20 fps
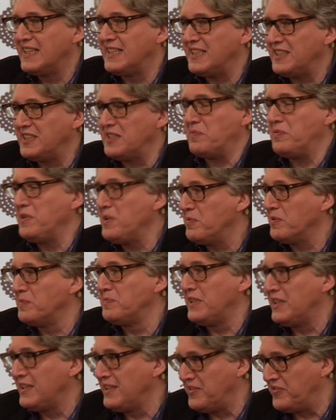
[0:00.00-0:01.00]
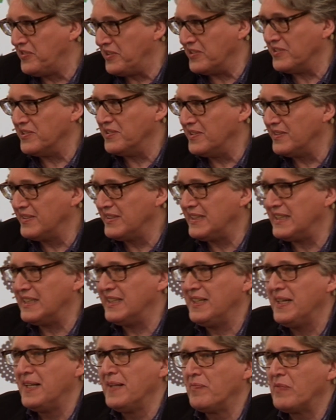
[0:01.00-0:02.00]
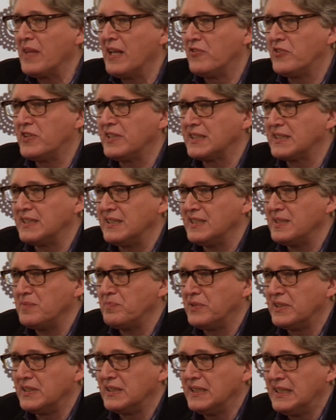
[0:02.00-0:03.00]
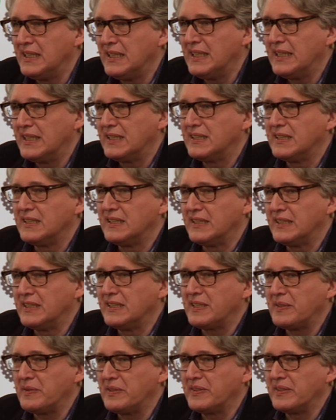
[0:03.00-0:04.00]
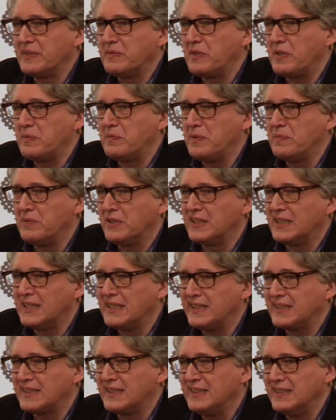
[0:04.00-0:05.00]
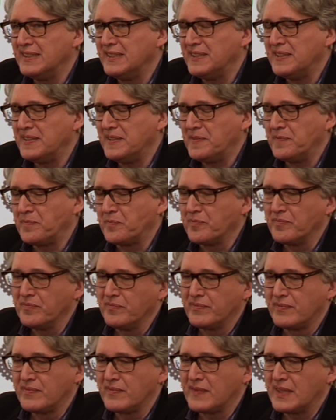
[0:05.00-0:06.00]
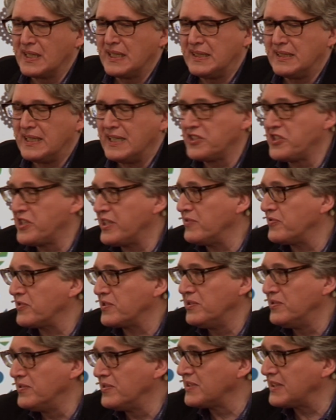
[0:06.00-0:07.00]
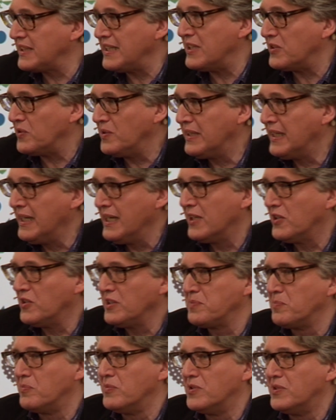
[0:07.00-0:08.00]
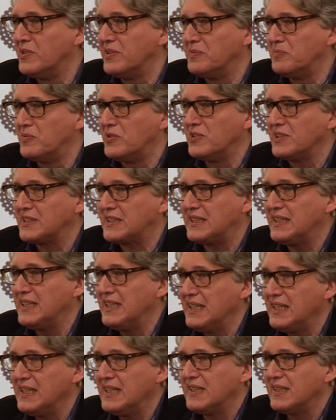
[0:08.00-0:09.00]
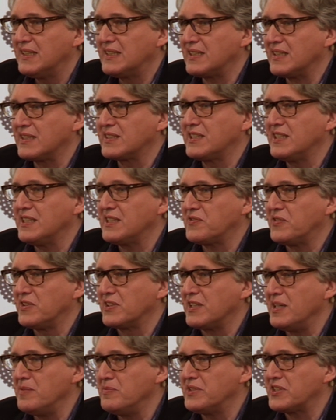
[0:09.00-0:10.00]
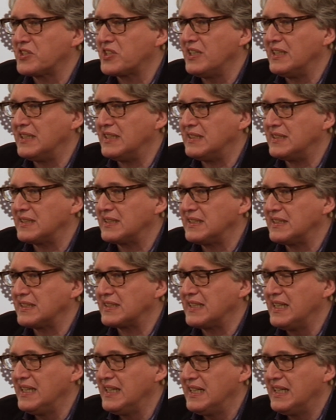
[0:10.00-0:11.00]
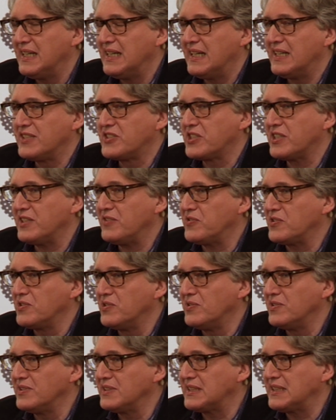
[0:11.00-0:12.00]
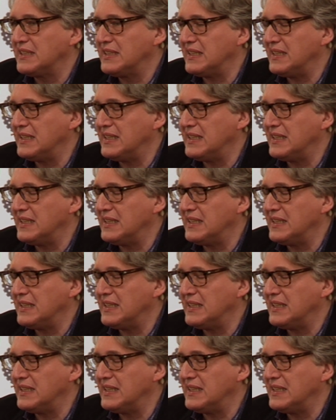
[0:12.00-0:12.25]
then the people believe you. Yeah? For example, people like Jeff Koons, yeah, who is most successful commercial artist. Jeff Koons,